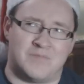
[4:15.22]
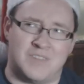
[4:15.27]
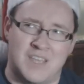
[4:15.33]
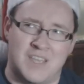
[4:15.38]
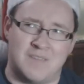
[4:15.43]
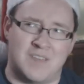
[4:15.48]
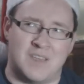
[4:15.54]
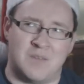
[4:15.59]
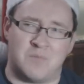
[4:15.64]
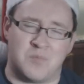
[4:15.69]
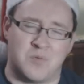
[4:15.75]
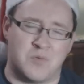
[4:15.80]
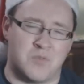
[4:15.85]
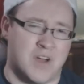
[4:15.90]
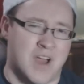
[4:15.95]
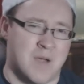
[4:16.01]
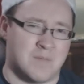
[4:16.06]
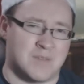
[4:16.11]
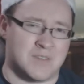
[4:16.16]
TV
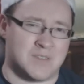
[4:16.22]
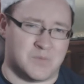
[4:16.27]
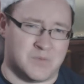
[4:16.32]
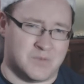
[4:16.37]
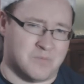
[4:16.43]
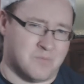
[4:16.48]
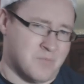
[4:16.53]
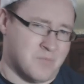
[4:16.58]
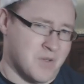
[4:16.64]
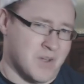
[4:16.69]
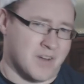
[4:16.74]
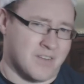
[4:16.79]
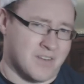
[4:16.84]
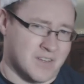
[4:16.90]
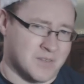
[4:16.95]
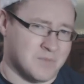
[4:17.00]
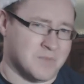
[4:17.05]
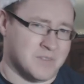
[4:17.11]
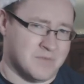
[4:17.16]
programmers would put a
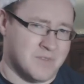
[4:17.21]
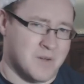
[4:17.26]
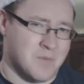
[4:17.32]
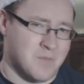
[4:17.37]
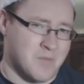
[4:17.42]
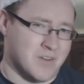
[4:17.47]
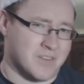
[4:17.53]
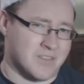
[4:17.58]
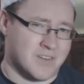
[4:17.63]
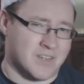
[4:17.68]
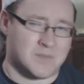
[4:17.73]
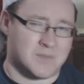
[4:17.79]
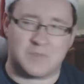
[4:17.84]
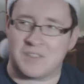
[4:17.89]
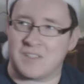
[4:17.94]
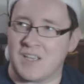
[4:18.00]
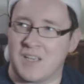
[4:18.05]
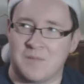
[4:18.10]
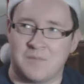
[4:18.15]
Christmas film on at
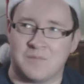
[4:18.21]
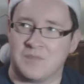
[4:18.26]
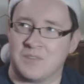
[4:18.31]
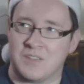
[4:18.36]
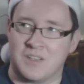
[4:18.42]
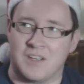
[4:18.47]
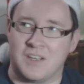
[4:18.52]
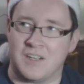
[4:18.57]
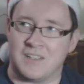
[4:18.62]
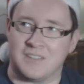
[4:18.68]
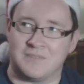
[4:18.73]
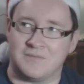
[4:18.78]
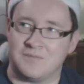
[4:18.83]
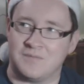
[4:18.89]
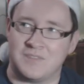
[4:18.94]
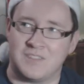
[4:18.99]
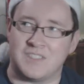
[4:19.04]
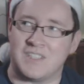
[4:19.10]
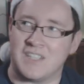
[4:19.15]
Christmas time.
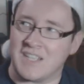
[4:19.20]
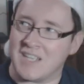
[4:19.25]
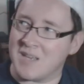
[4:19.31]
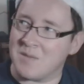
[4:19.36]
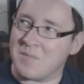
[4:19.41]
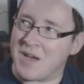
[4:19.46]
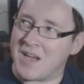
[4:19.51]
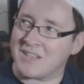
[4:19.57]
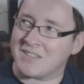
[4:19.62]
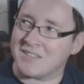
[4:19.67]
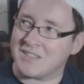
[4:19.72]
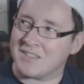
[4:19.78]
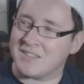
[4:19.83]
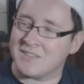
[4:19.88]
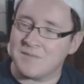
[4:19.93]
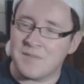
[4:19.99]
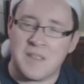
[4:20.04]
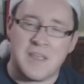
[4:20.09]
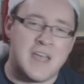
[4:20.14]
Sneaky
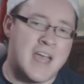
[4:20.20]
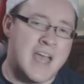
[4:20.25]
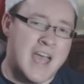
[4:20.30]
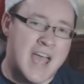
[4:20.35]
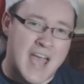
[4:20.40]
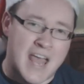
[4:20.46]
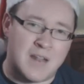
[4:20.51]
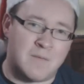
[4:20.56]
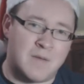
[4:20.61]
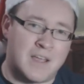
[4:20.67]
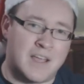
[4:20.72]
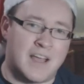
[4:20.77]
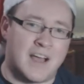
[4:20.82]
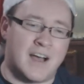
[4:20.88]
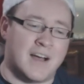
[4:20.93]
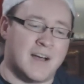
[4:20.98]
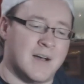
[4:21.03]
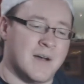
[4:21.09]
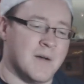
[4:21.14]
bastards. Anyway,
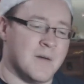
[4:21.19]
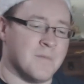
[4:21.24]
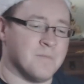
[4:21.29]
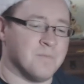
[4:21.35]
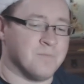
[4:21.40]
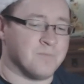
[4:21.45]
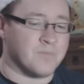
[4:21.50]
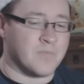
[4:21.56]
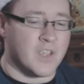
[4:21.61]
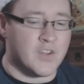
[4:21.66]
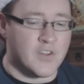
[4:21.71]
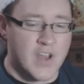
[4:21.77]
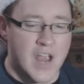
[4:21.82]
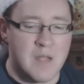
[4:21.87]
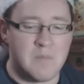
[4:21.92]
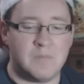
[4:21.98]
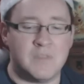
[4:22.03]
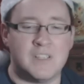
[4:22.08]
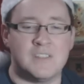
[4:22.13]

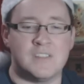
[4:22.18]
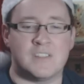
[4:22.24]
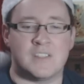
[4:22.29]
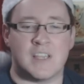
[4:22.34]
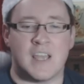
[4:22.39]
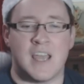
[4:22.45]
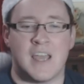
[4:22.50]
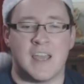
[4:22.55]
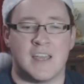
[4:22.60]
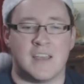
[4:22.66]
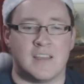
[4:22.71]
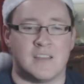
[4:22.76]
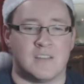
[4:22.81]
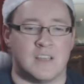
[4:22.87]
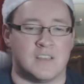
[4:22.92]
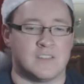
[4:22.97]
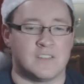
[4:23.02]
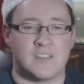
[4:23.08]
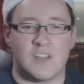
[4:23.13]
Gremlins,
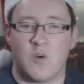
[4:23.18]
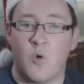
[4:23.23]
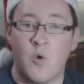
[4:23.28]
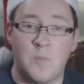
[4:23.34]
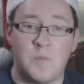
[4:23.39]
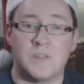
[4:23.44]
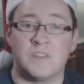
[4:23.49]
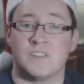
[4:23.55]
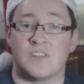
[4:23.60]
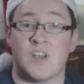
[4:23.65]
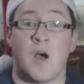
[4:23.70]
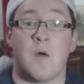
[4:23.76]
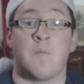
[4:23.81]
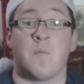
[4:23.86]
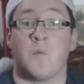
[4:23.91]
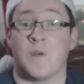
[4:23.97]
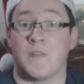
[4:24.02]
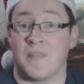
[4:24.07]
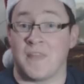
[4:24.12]
it opens
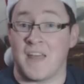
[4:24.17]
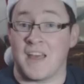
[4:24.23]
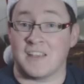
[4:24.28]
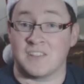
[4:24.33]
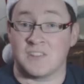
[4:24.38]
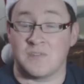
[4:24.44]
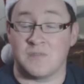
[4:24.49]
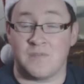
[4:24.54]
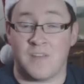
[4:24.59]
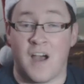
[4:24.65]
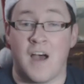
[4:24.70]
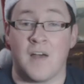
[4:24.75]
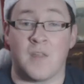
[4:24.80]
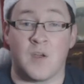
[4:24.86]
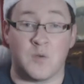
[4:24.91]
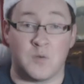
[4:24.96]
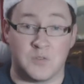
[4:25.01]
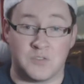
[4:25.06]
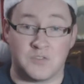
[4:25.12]
up with this
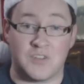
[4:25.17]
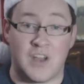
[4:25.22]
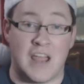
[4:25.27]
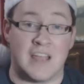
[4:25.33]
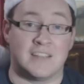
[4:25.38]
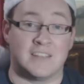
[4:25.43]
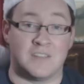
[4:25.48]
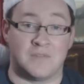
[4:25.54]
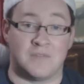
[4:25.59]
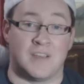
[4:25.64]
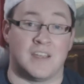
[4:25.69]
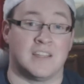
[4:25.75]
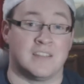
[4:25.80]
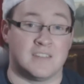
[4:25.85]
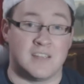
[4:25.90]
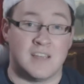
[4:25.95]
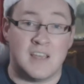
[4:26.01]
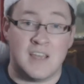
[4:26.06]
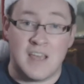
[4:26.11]
father who's trying to
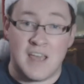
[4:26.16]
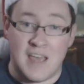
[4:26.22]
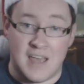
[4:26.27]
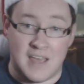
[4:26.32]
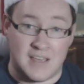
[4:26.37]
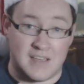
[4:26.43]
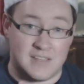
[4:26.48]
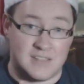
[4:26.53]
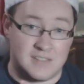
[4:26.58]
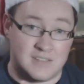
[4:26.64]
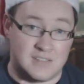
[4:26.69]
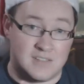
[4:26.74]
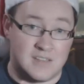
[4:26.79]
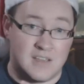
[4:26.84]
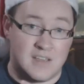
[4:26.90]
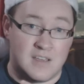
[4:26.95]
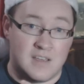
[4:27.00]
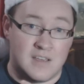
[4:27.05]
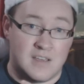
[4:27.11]
find his